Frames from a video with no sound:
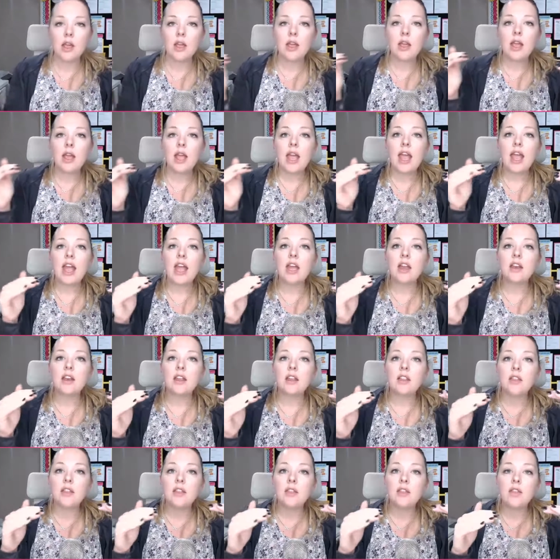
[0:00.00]

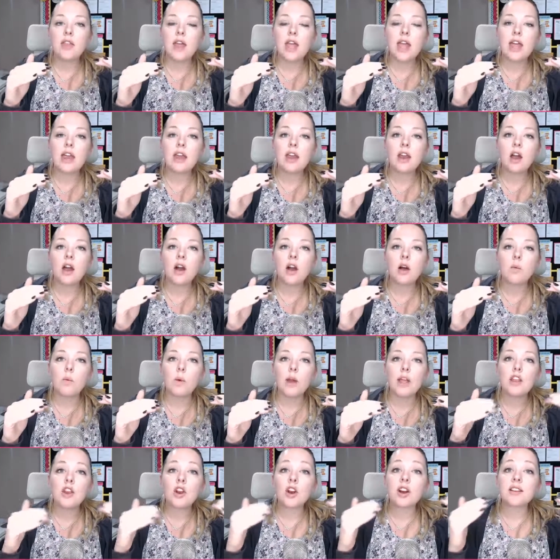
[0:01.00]
And then uh,
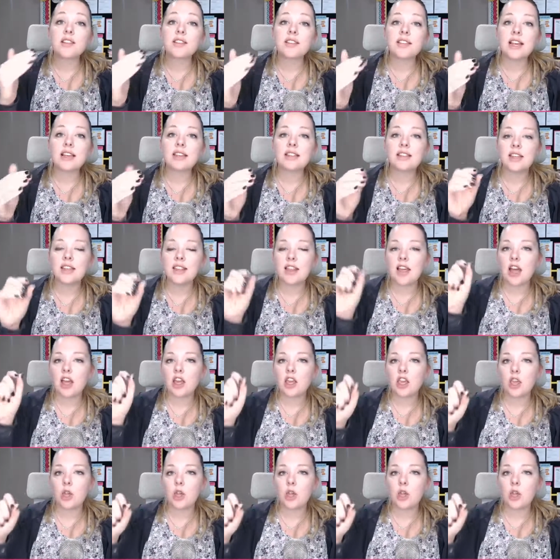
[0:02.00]
when you're assessing that,